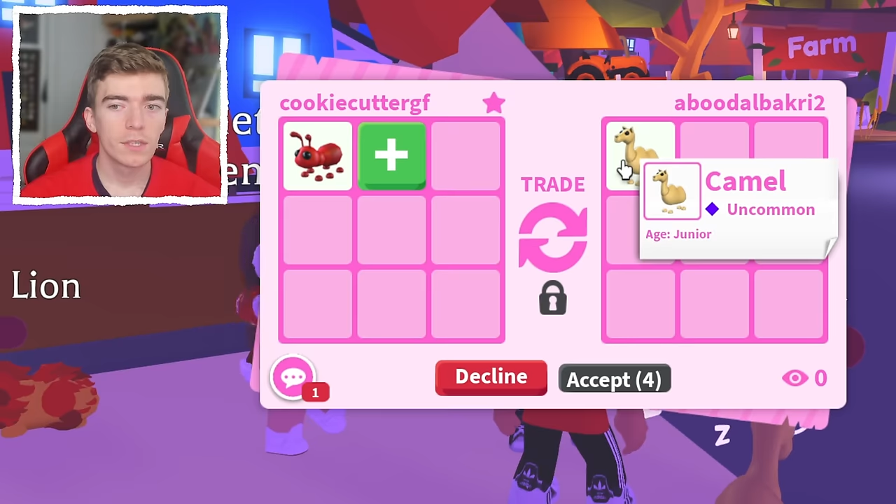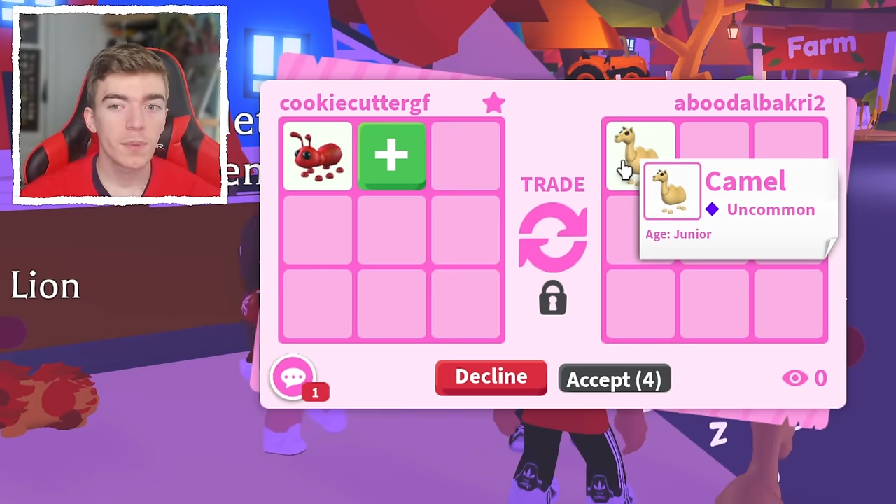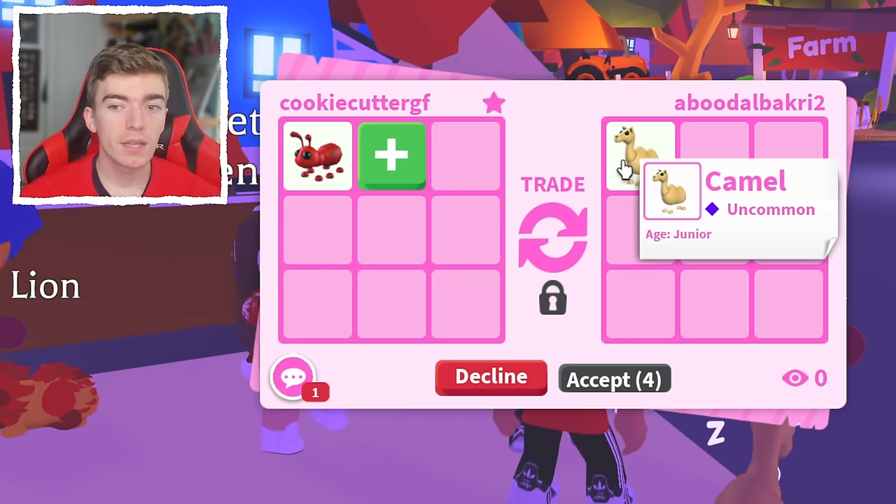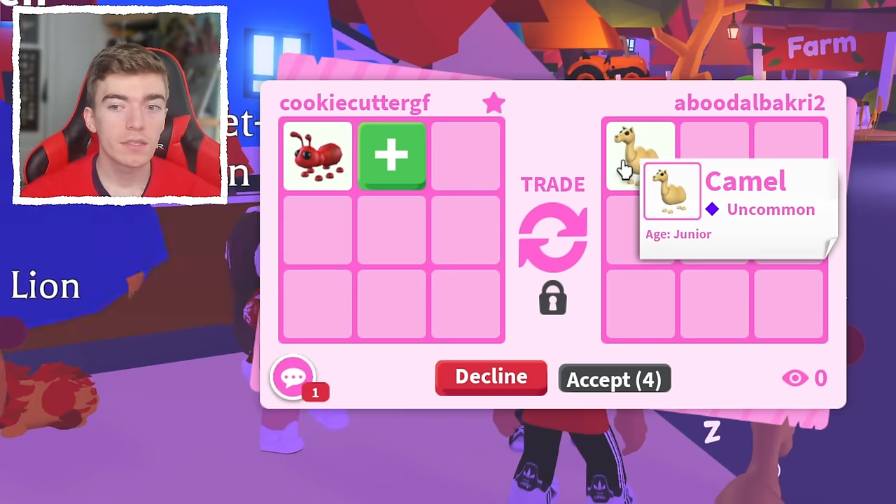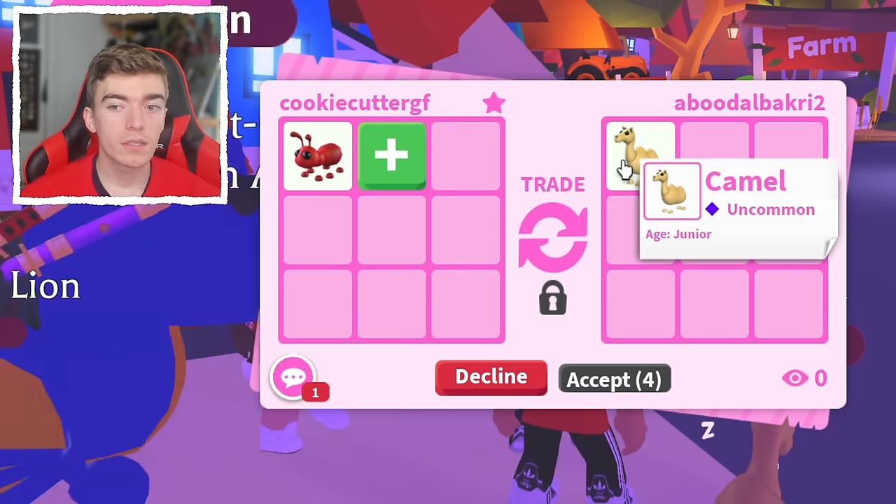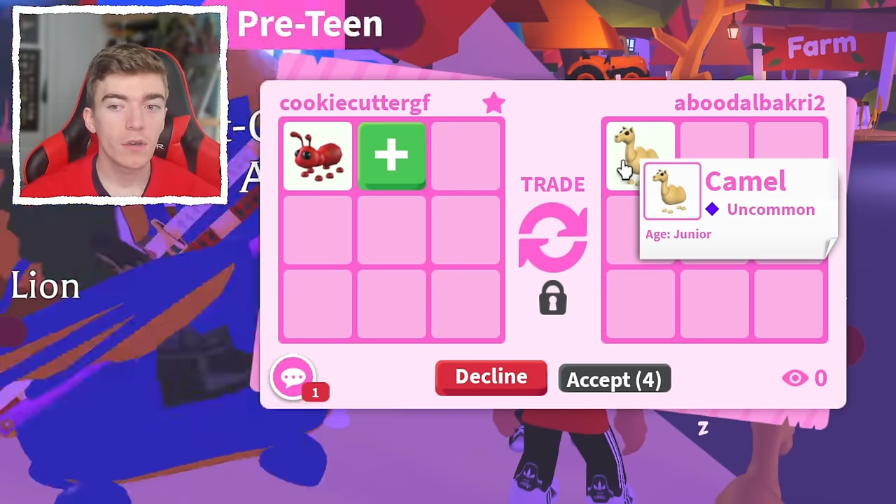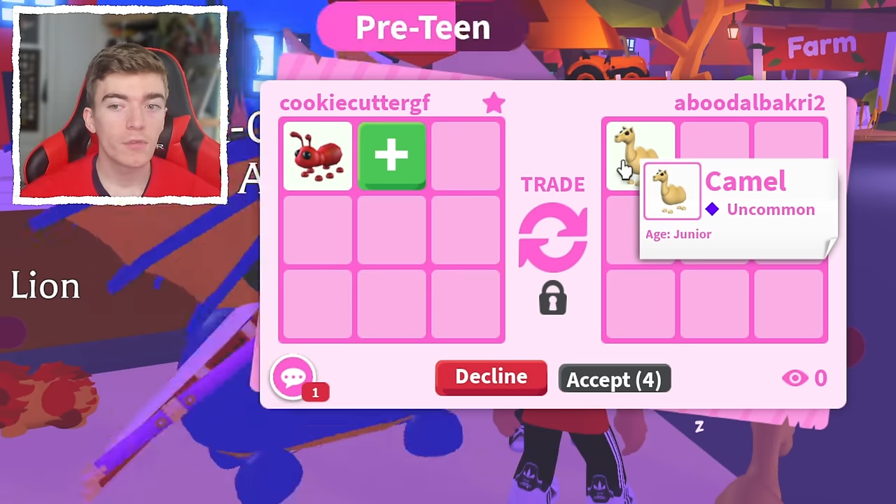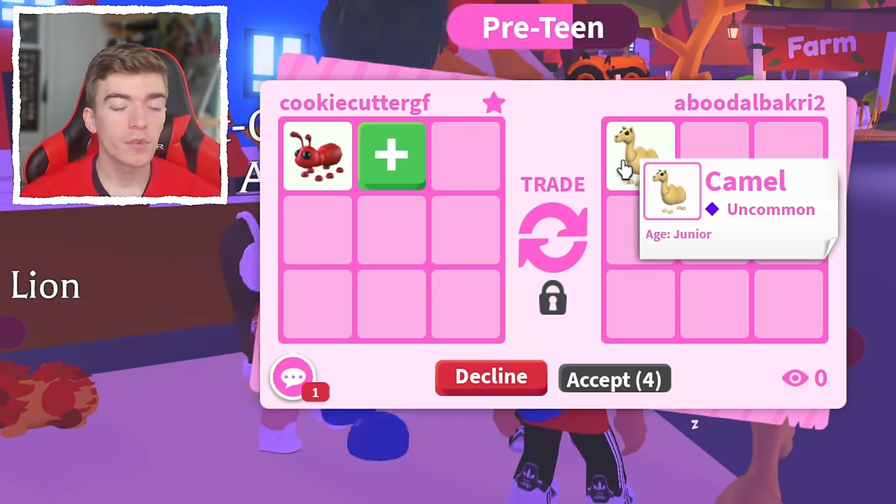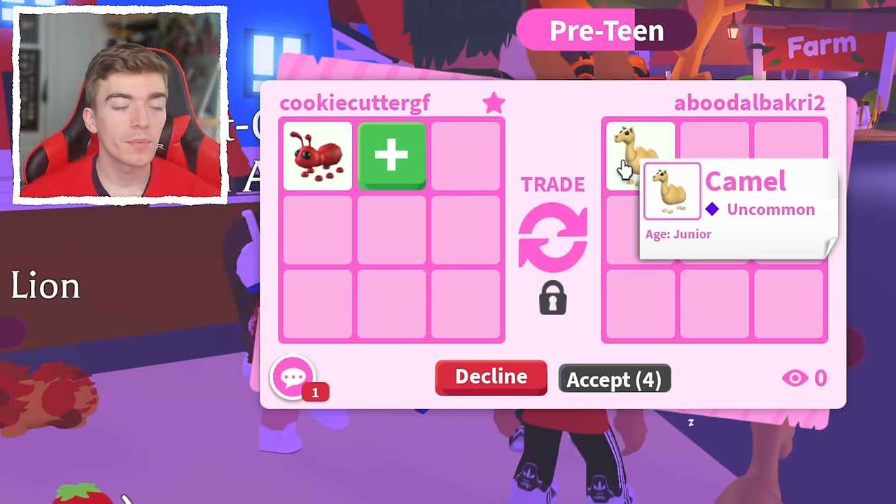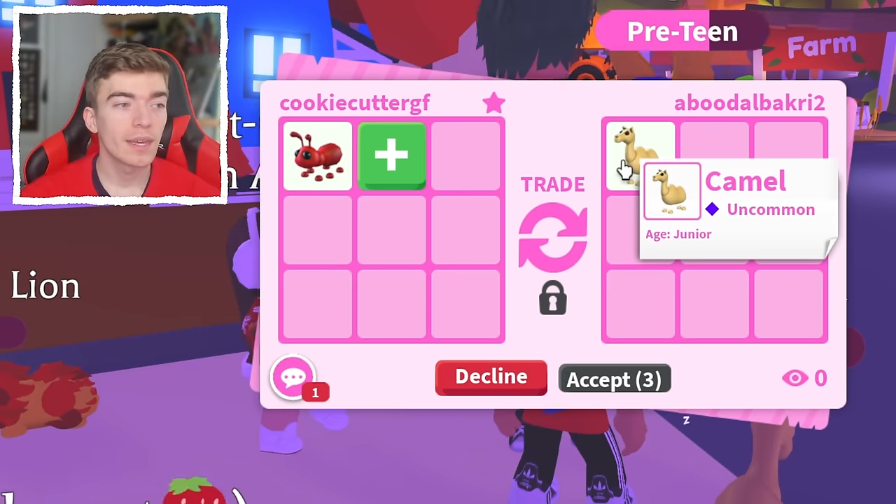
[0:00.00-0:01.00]
This person's
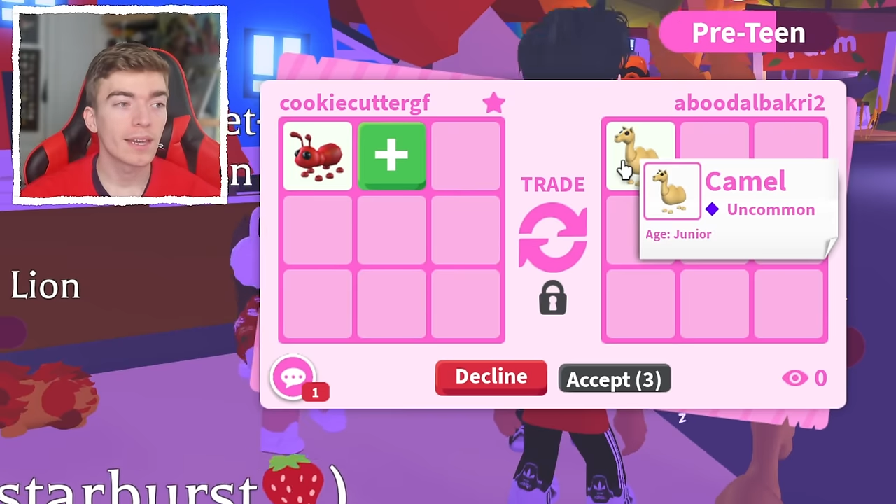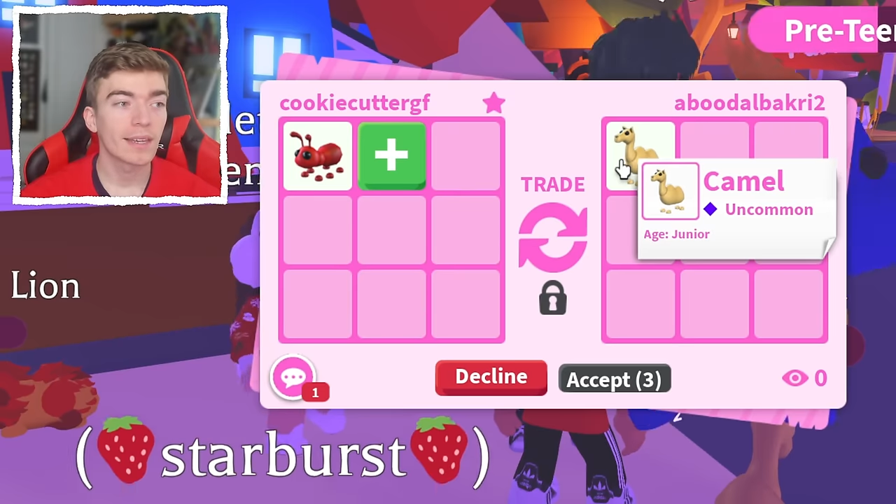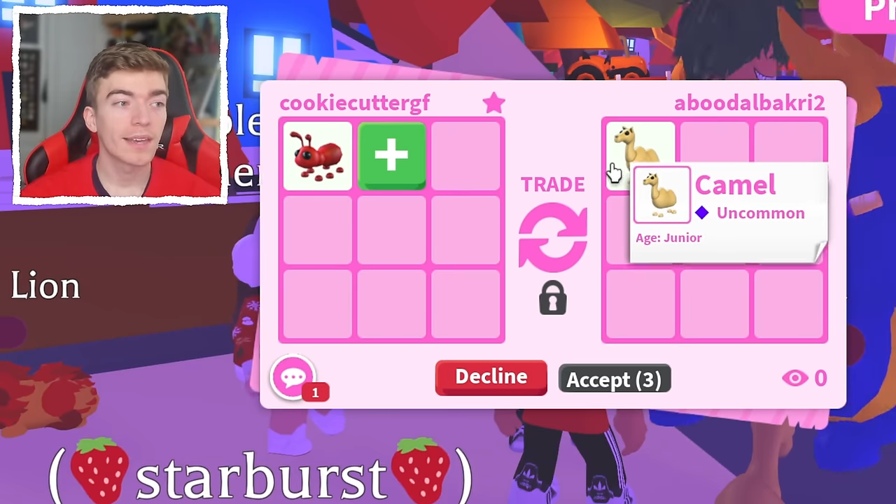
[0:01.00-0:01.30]
offering me a